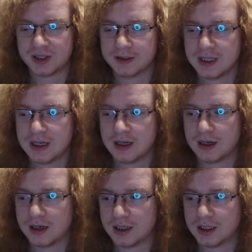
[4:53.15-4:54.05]
But
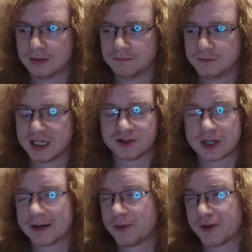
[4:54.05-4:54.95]
yeah,
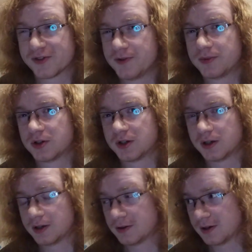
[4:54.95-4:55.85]
Dragon Ball
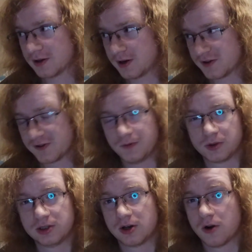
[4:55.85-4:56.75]
Superhero,
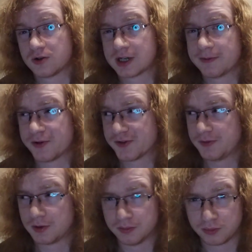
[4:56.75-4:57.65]
Dragon Ball
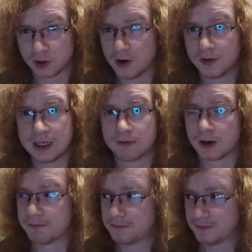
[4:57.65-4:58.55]
Super Broly were